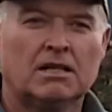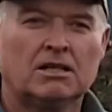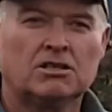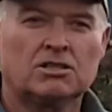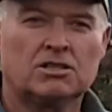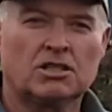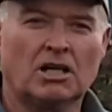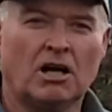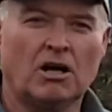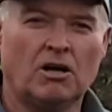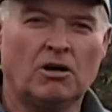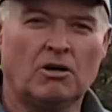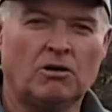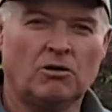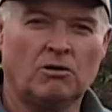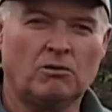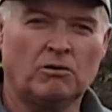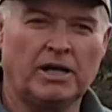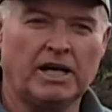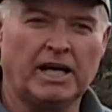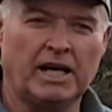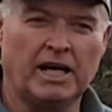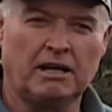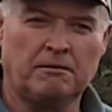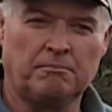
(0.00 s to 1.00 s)
So
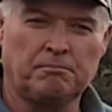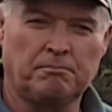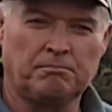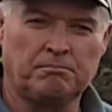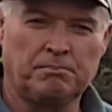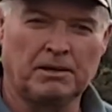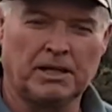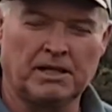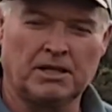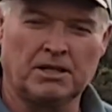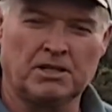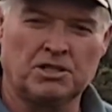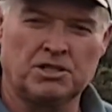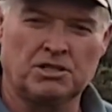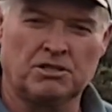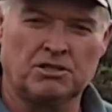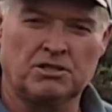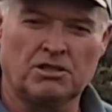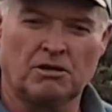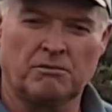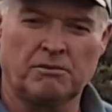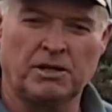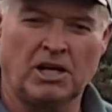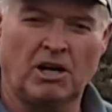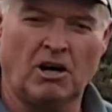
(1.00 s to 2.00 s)
we had big issues.
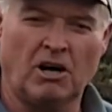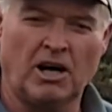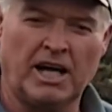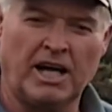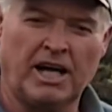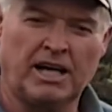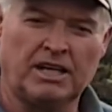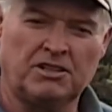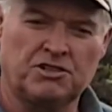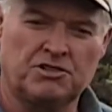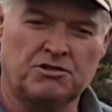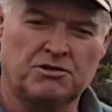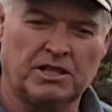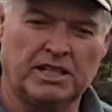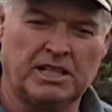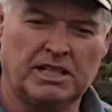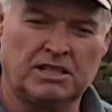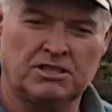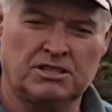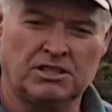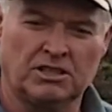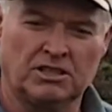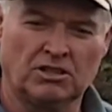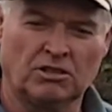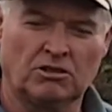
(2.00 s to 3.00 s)
I mean, I had
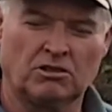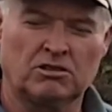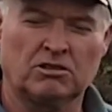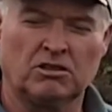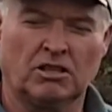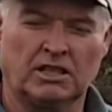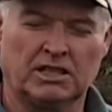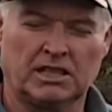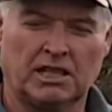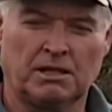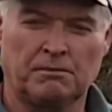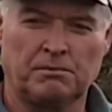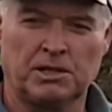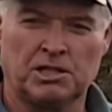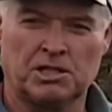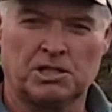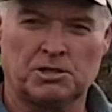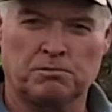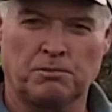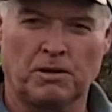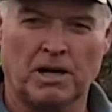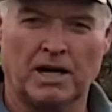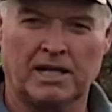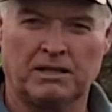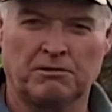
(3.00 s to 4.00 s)
trees that looked like they'd been
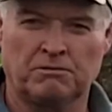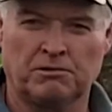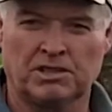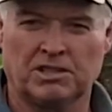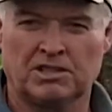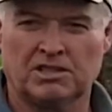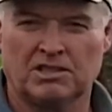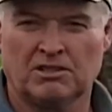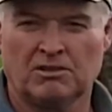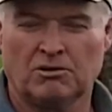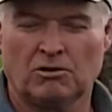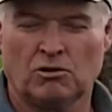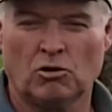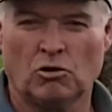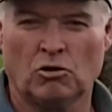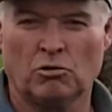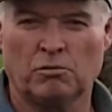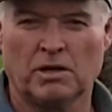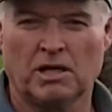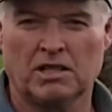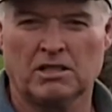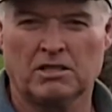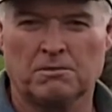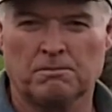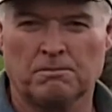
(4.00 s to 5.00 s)
sprayed with
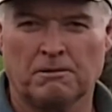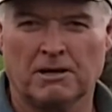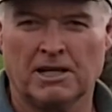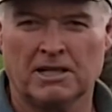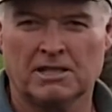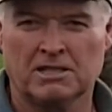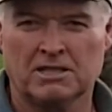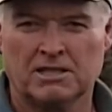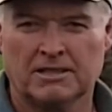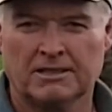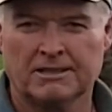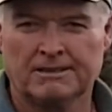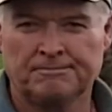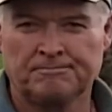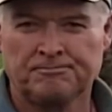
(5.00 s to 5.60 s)
hormone sprays.